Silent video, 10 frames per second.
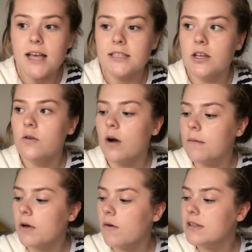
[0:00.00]
So
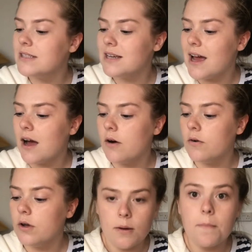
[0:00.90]
I'm going to
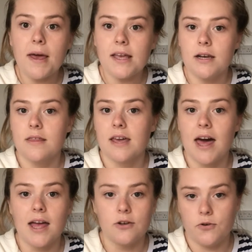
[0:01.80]
now make another
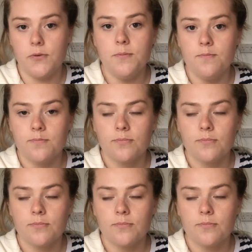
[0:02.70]
candle.